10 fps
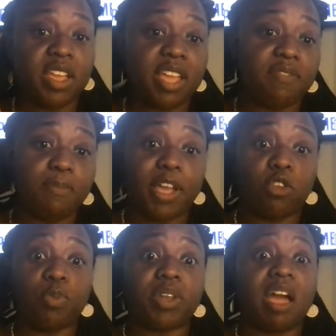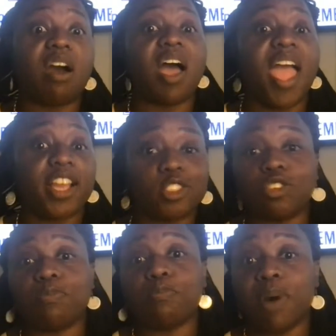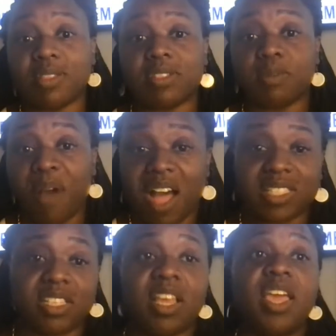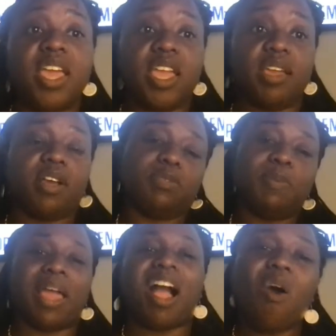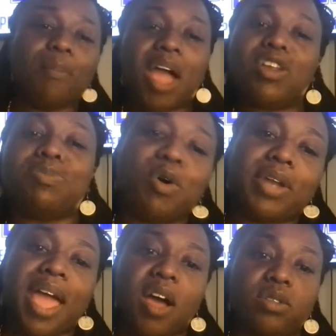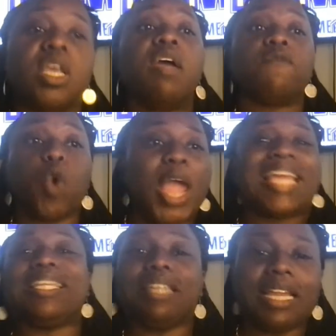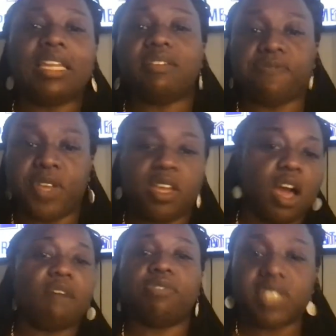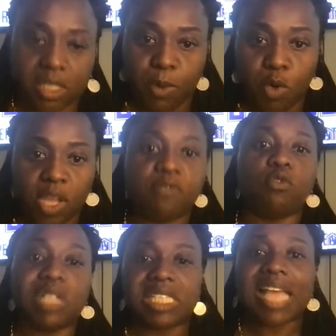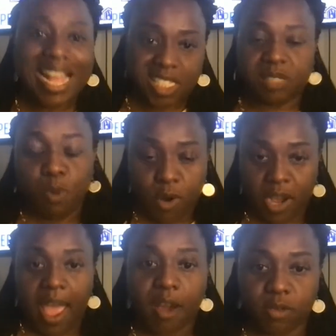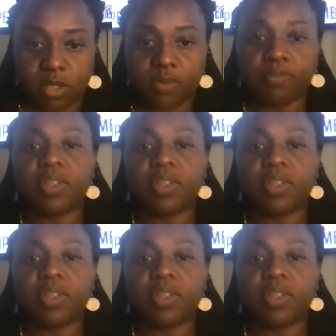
He even makes you put down an extra month deposit, because people are like, oh, I'm not gonna smoke in the house, for a cleaning fee of the smoke if you decide to smoke in the house.